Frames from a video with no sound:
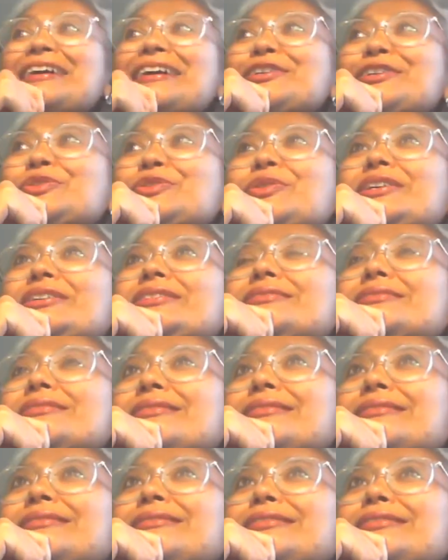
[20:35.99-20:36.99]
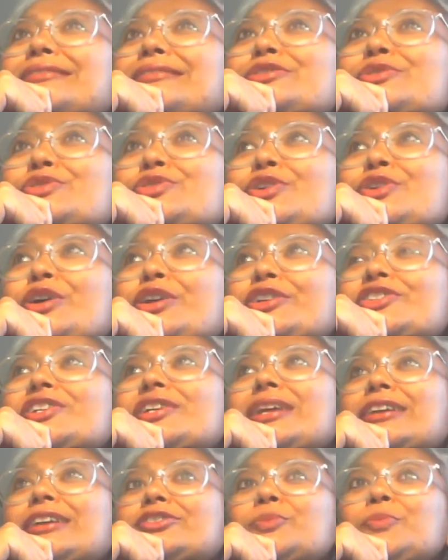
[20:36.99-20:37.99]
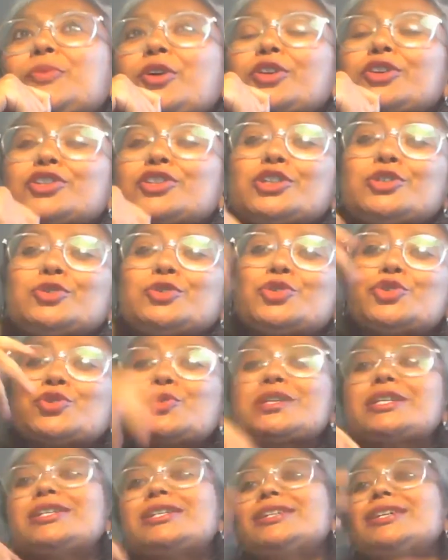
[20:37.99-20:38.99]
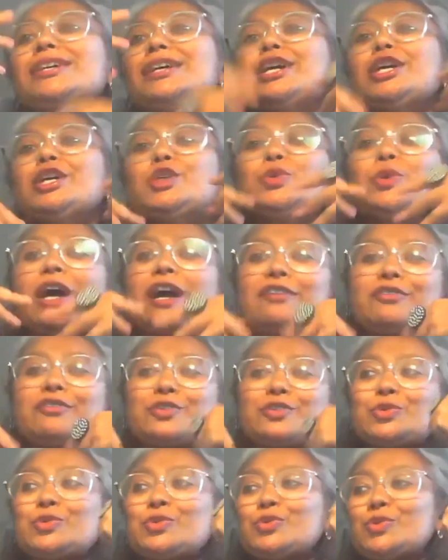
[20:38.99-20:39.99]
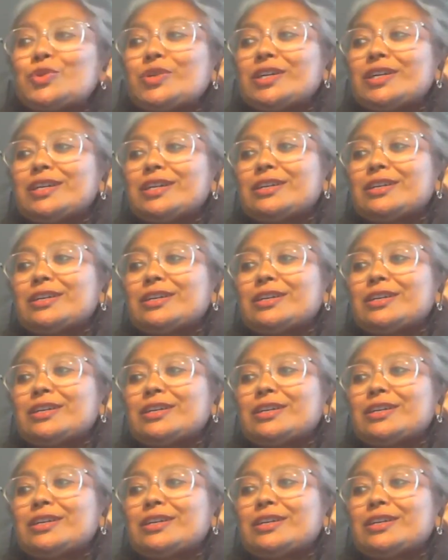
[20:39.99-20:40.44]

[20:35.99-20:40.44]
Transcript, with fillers: You know, in sociology and anthropology, usually you have to